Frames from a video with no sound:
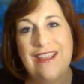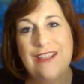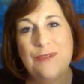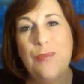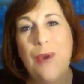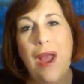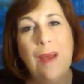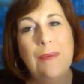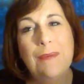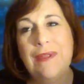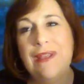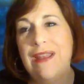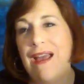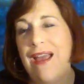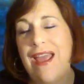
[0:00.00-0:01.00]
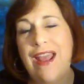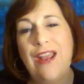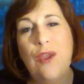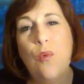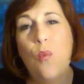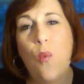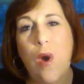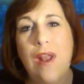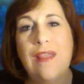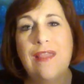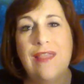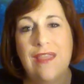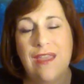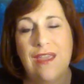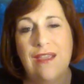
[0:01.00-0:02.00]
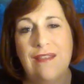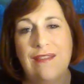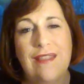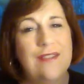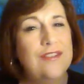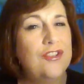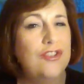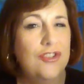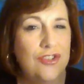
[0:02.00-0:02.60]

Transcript: it's probably not any one thing that's